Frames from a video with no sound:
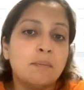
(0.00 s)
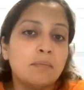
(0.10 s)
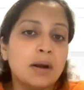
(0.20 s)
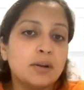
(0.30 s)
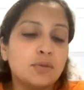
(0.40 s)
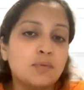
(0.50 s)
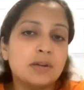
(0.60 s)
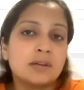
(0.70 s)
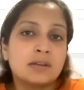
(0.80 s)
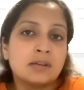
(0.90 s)
But you would
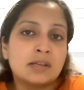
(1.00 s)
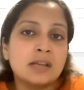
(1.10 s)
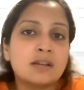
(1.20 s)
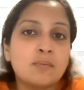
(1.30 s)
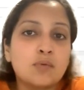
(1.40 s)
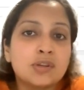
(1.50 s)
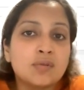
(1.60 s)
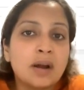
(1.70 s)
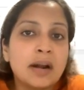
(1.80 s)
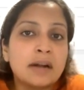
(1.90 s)
say, suppose
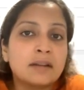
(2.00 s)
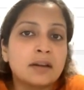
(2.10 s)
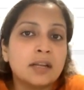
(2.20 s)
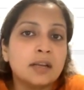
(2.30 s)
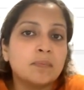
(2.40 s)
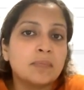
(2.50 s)
you are at 3.